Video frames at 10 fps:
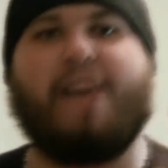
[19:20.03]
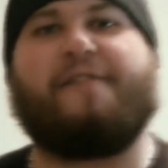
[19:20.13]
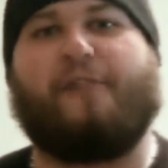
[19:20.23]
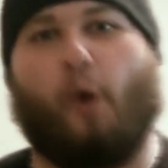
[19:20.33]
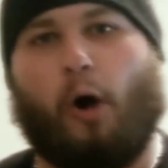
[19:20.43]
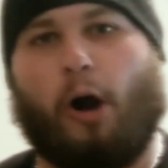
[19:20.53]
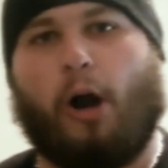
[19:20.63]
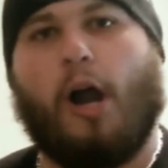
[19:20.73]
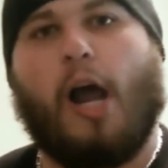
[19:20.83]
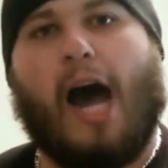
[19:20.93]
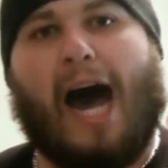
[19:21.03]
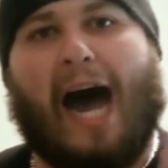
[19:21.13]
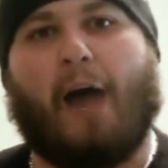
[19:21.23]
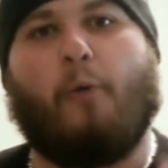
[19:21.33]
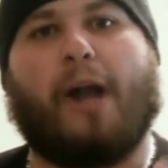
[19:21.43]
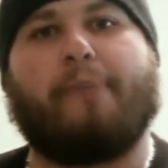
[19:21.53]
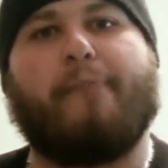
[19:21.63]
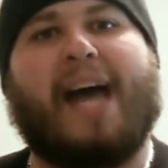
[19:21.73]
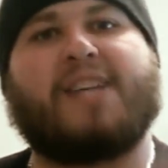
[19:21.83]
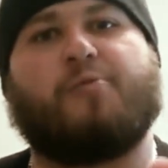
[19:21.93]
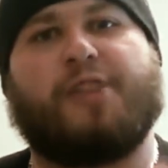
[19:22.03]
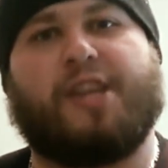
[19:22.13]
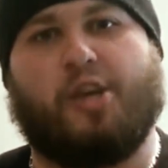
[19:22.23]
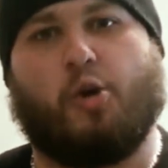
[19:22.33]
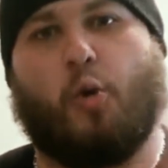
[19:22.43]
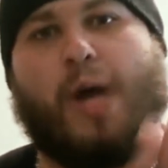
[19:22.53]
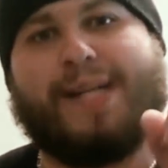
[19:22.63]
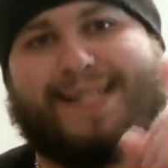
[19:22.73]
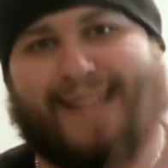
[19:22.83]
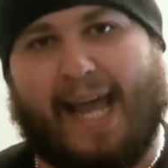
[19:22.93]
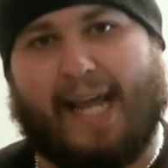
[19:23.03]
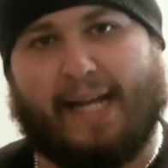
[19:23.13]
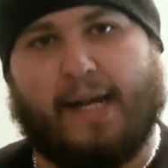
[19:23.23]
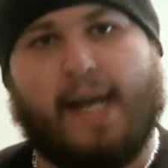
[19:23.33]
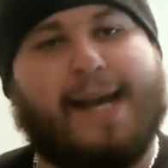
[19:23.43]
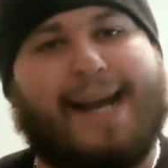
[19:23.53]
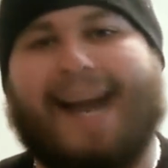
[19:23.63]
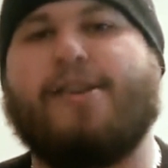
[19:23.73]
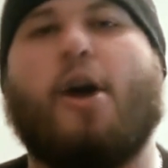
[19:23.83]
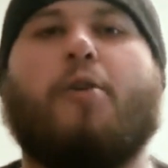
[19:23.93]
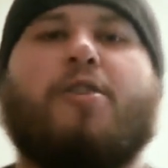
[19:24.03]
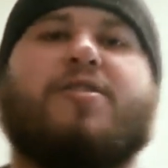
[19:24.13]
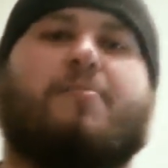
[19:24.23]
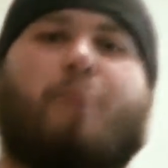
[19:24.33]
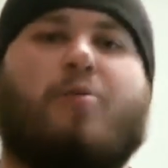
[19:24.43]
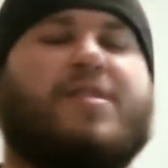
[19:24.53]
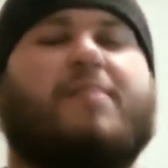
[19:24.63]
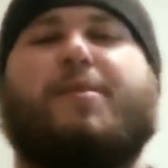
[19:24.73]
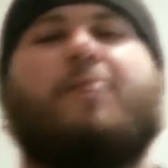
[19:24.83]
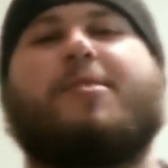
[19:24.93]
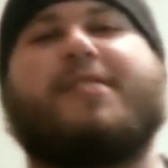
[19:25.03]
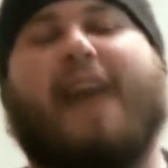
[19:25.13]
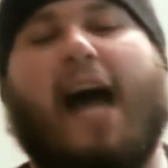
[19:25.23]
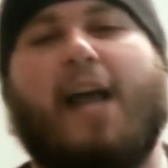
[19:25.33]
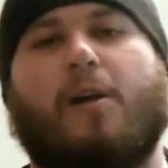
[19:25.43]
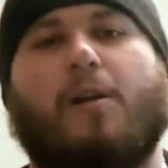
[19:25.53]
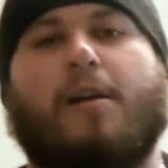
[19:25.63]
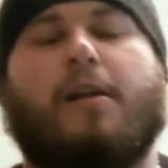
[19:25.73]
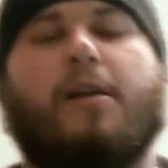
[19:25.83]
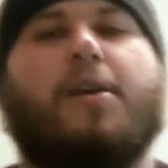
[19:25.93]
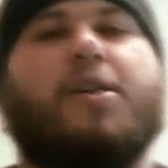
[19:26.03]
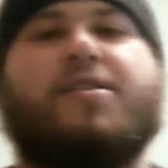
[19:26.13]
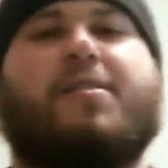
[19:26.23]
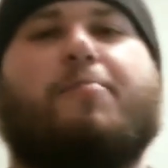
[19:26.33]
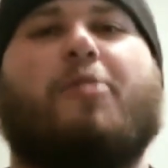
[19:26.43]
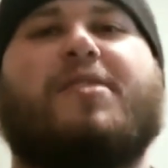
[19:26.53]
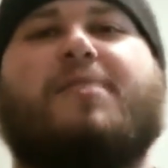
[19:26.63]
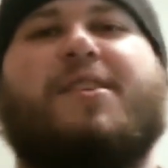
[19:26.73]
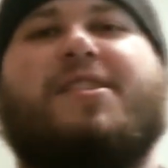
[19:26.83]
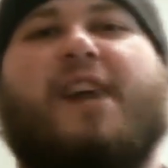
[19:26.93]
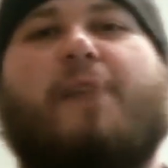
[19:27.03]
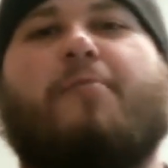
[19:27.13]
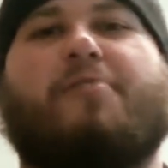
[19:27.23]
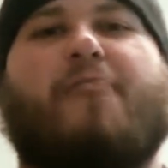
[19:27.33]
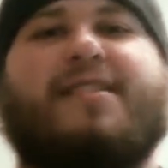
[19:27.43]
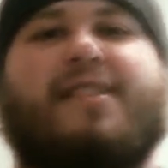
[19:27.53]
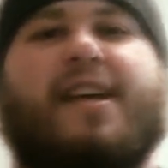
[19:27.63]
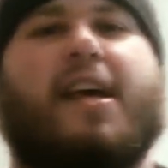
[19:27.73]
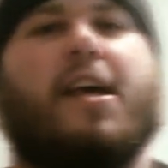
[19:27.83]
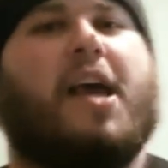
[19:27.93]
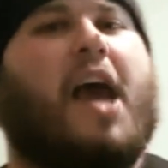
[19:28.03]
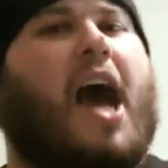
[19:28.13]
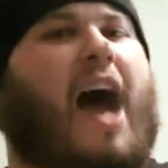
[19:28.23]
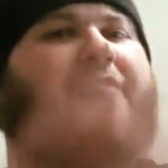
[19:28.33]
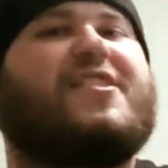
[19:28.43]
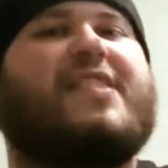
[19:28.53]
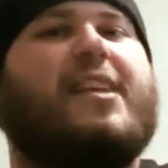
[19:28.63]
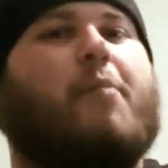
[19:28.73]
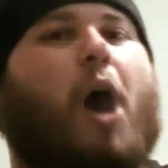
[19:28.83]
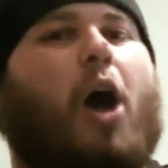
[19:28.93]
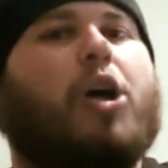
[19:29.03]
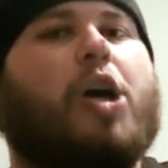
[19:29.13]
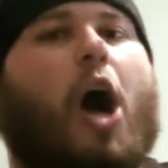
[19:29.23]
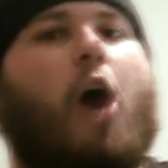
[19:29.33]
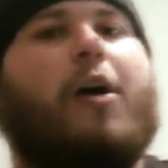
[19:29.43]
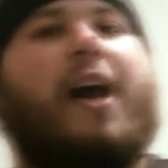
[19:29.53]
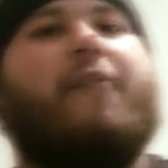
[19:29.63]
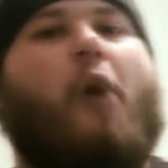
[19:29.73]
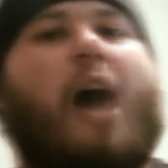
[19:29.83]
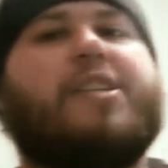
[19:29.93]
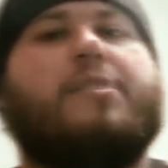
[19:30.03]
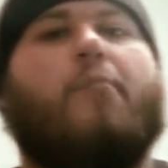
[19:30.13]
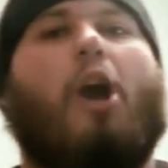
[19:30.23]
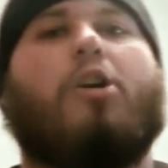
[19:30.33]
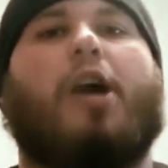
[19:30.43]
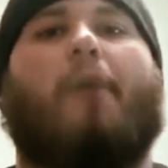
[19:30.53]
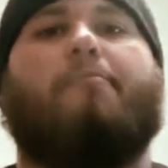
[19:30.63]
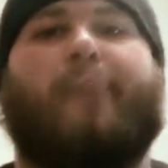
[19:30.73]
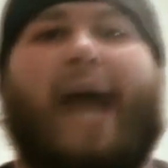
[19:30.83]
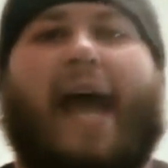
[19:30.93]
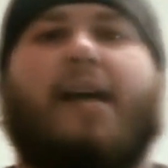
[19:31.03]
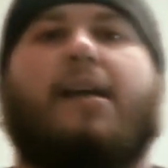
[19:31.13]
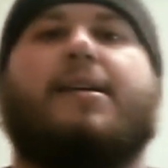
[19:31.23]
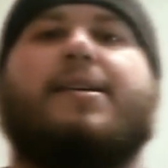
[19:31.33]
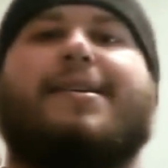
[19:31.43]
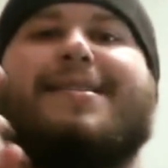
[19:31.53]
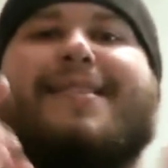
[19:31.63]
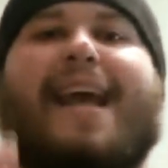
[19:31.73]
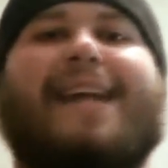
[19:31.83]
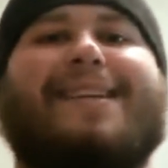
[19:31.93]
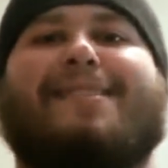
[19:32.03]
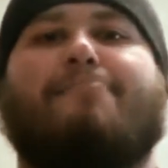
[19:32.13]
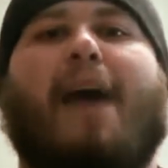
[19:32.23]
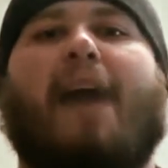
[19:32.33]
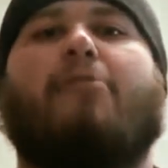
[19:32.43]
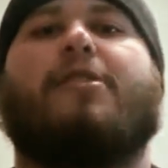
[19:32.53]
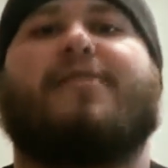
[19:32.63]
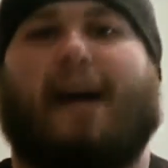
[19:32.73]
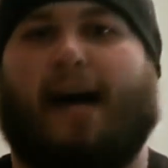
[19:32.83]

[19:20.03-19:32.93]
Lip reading: NYE4, I want a match with you, Zane. And I know you're supposed to be retired. You're supposed to be done with wrestling. I've seen them all go, and I've watched them all come back. Zane, it's a matter of